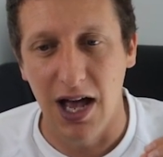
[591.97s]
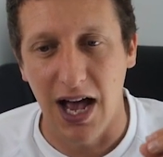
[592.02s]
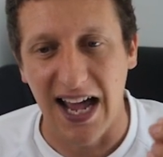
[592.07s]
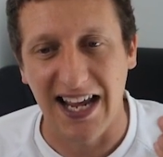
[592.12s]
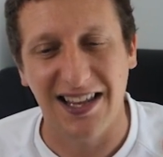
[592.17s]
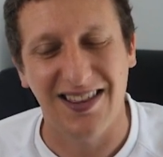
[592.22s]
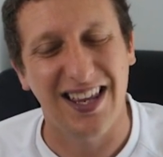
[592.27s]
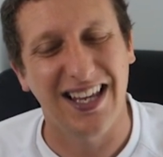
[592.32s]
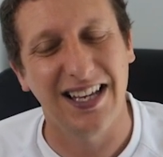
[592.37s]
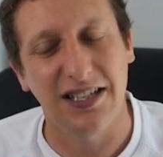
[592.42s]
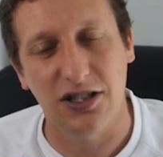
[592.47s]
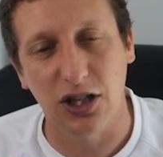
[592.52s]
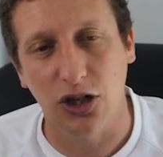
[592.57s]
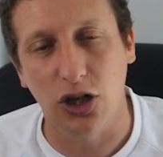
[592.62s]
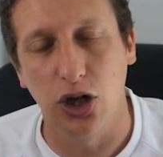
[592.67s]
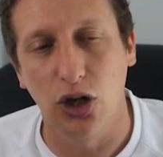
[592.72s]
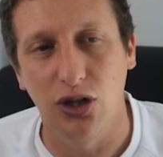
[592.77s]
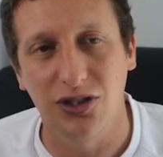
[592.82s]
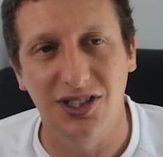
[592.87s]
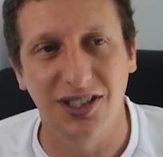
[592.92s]
I think it's the
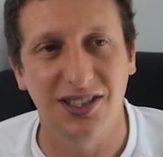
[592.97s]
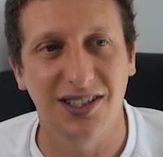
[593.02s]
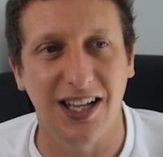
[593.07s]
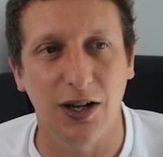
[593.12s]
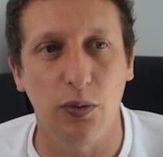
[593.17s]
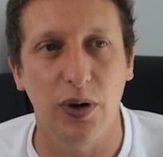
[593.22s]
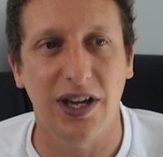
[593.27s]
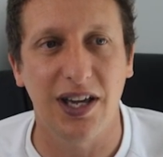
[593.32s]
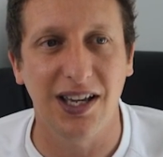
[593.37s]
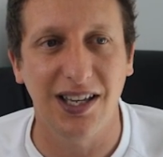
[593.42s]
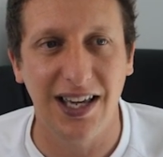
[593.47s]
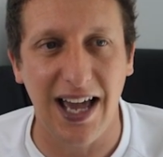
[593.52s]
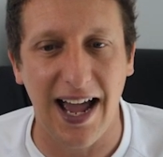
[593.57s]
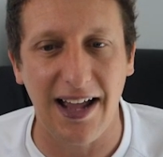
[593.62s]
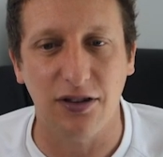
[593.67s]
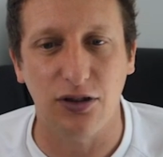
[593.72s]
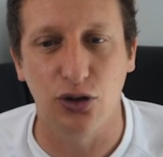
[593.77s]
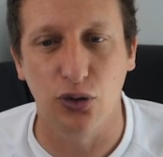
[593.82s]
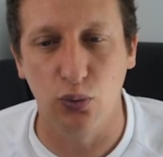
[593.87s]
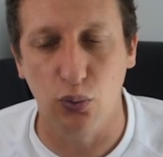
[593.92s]
closest thing we can
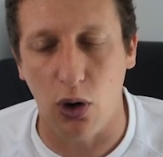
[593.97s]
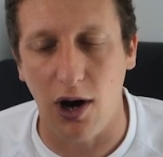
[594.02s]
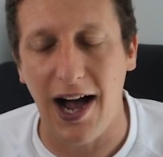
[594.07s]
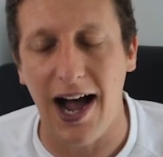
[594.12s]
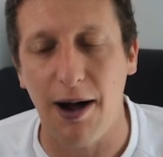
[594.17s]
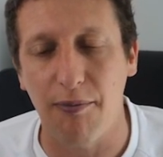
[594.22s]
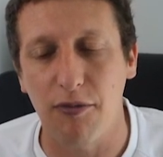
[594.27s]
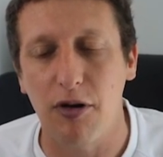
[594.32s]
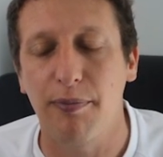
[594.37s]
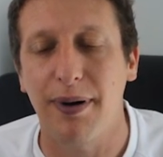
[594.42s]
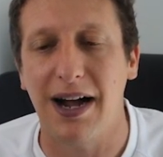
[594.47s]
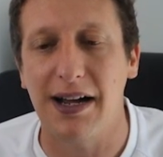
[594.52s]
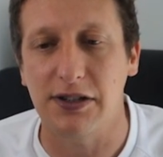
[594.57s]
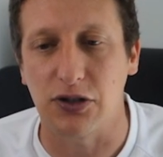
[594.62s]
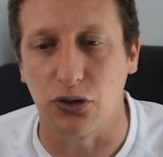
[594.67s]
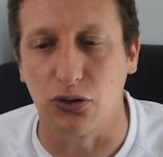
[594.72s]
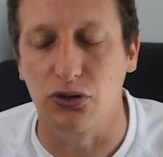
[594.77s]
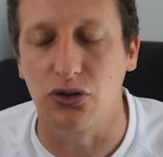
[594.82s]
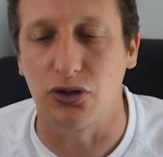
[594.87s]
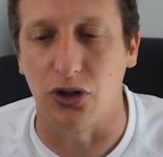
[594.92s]
get to what Amrabat
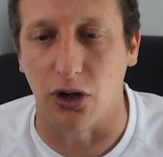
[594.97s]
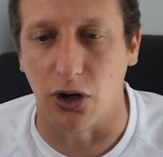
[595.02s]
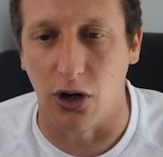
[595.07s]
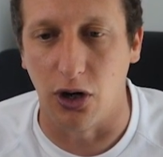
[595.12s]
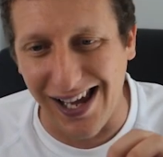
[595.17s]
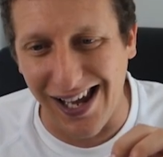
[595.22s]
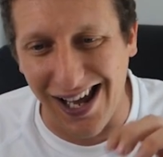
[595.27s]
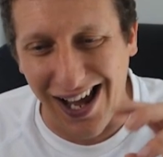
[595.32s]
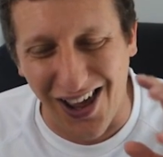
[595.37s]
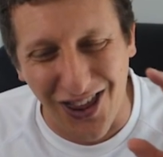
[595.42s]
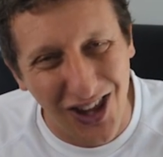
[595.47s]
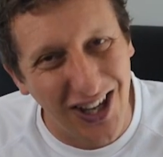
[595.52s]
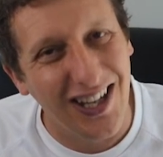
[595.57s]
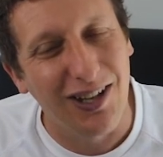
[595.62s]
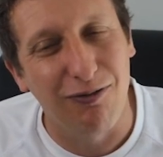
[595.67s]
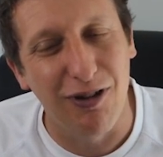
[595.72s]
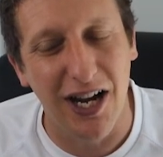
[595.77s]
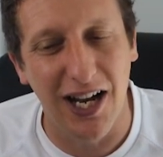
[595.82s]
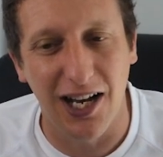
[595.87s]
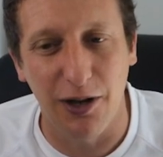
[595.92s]
does, though. I think
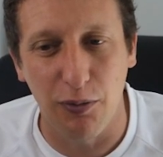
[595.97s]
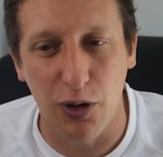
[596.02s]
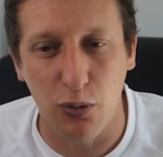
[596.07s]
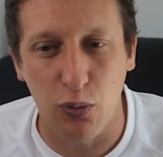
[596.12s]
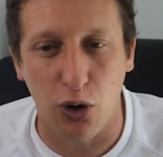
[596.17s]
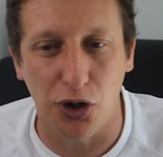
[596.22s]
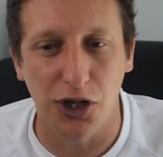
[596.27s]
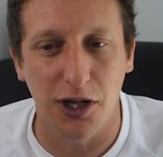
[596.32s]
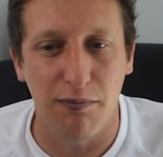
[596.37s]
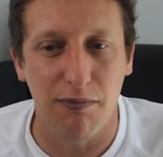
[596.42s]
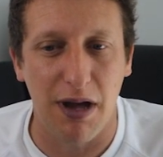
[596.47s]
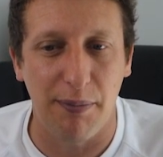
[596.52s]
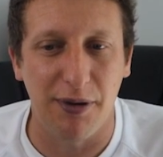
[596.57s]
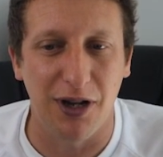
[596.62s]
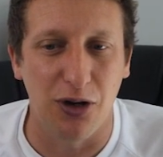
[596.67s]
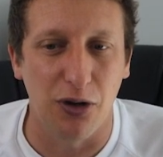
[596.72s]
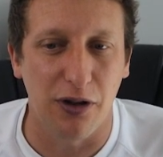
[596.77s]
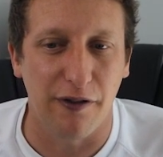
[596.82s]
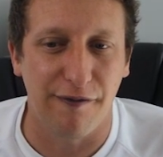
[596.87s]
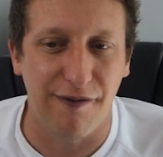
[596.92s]
really we'd want him maybe
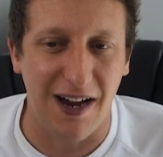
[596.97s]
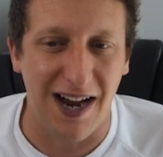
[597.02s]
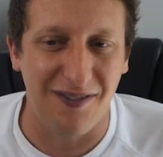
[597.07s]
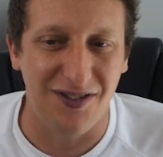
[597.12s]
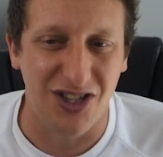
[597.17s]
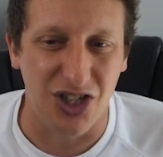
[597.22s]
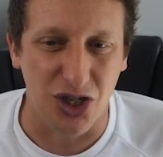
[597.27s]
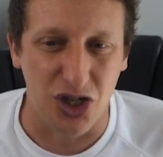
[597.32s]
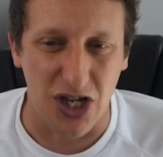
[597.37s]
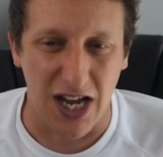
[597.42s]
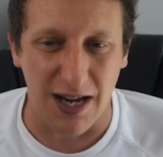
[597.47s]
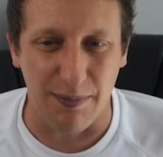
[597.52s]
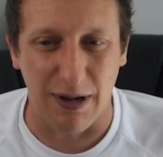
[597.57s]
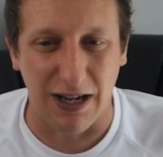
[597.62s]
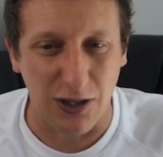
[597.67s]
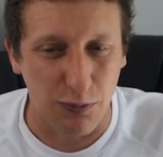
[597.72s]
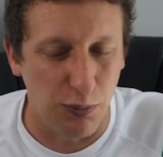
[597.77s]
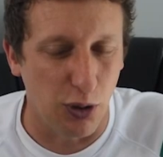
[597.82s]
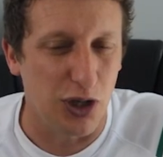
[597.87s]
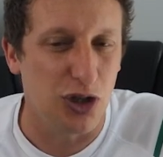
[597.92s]
another 5 or 6 yard
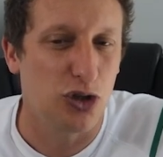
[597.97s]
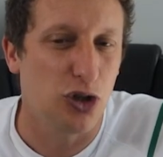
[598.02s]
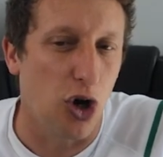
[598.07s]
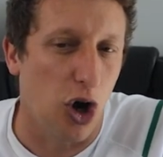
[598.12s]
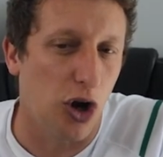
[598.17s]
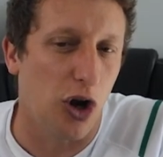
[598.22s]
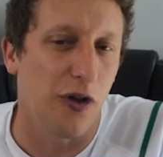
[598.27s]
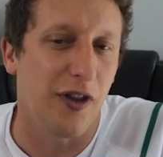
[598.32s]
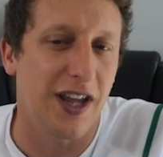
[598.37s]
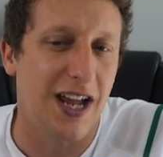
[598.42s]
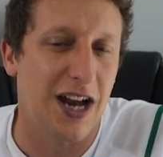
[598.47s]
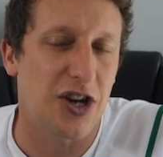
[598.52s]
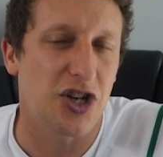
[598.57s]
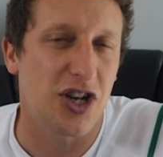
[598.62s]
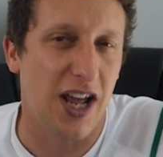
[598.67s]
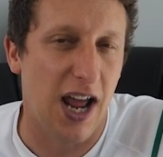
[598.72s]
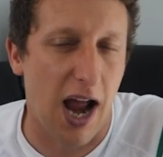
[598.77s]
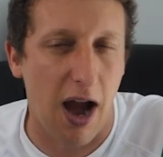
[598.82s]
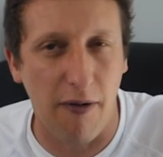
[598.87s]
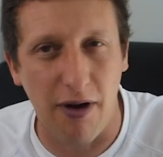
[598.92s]
backs, but he's got on the edge of
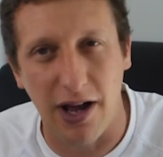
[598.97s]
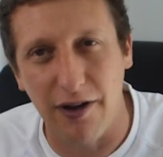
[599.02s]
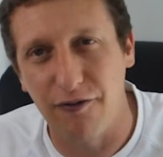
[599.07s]
the area.